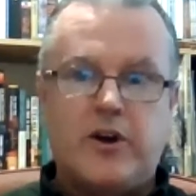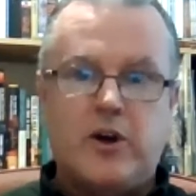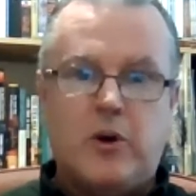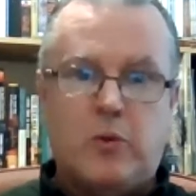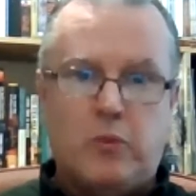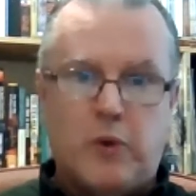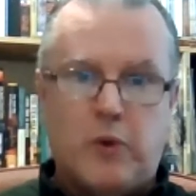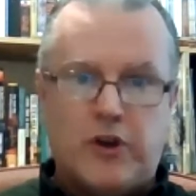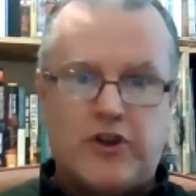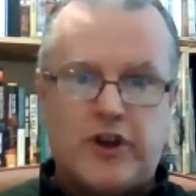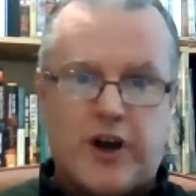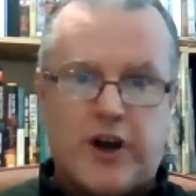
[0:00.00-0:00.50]

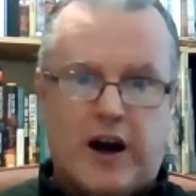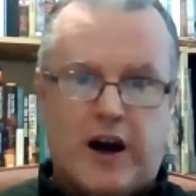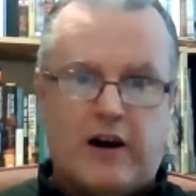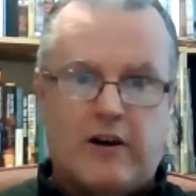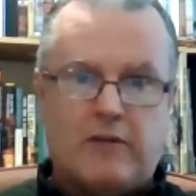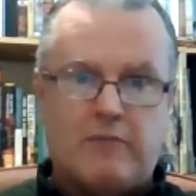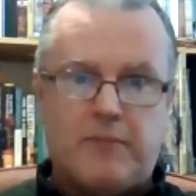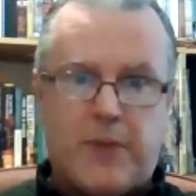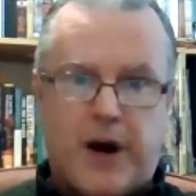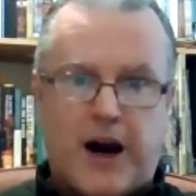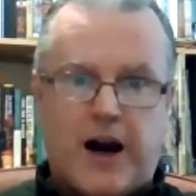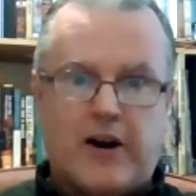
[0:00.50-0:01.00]
which
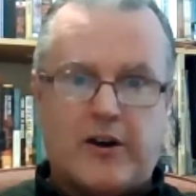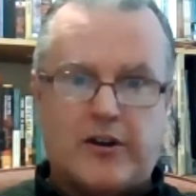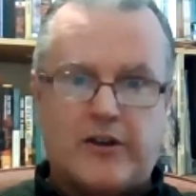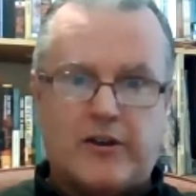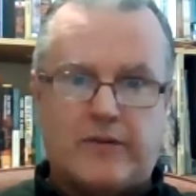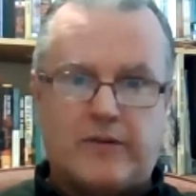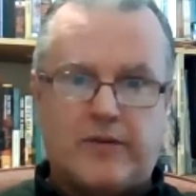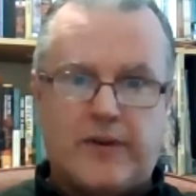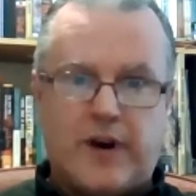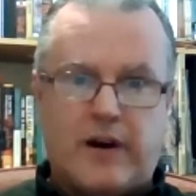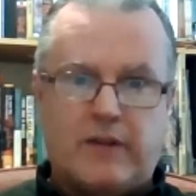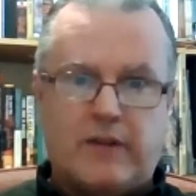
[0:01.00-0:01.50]
are part
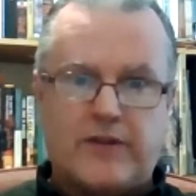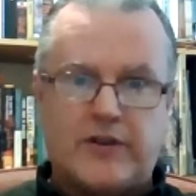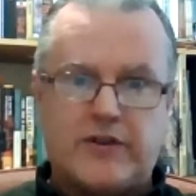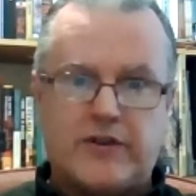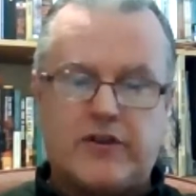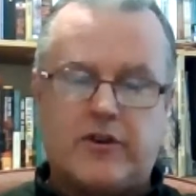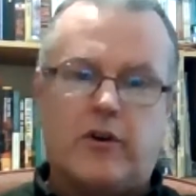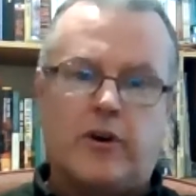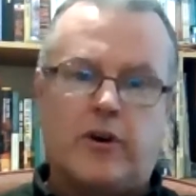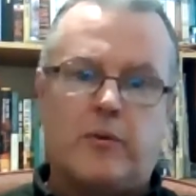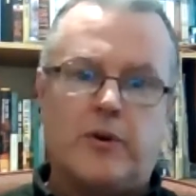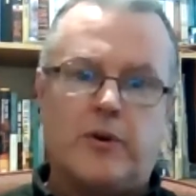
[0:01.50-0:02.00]
of the
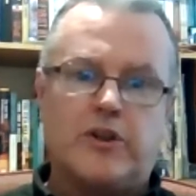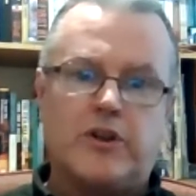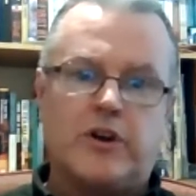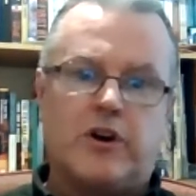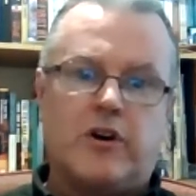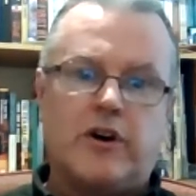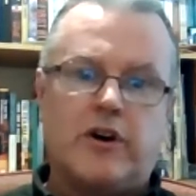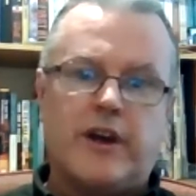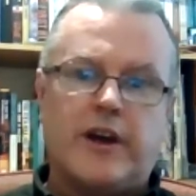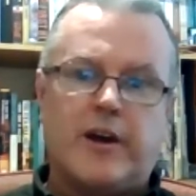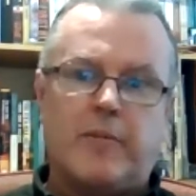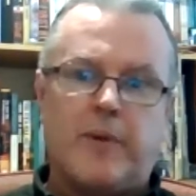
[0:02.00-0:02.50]
story we're
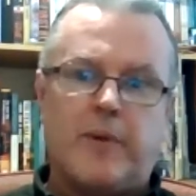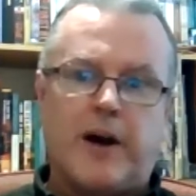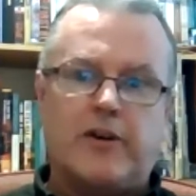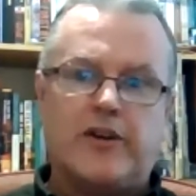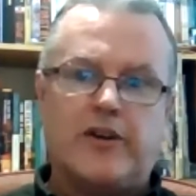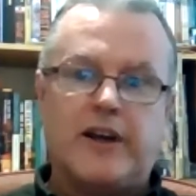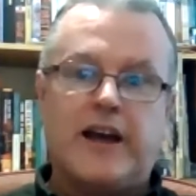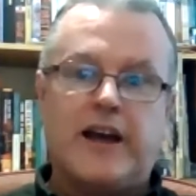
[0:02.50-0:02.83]
talking about.